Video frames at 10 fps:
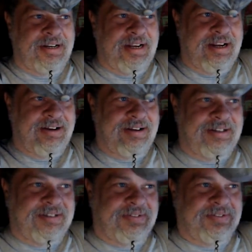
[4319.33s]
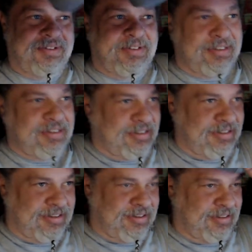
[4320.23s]
Yes. You know, when
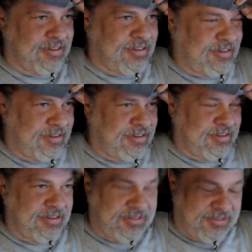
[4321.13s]
you're doing flips in the